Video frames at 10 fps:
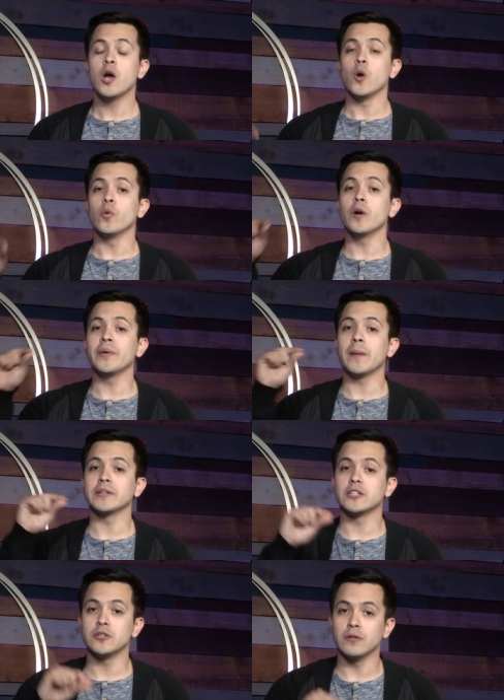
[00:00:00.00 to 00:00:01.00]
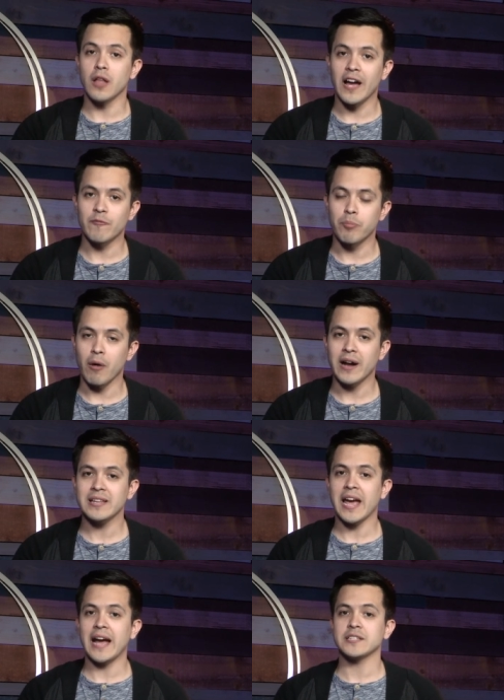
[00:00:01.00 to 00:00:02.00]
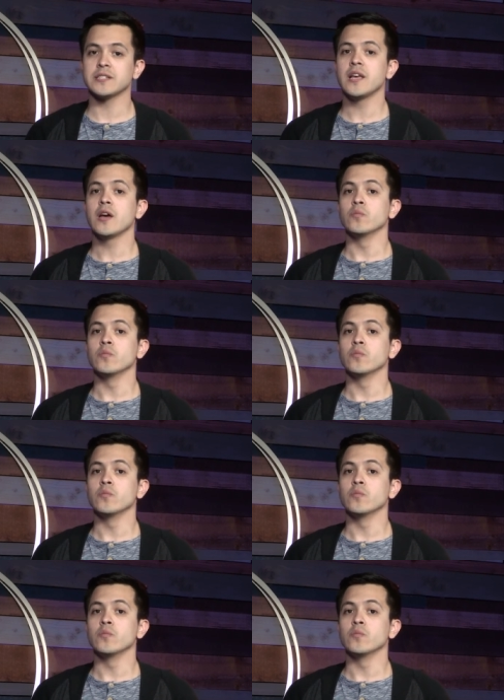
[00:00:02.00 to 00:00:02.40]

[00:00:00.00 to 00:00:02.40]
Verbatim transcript: we'll be able to do live broadcast,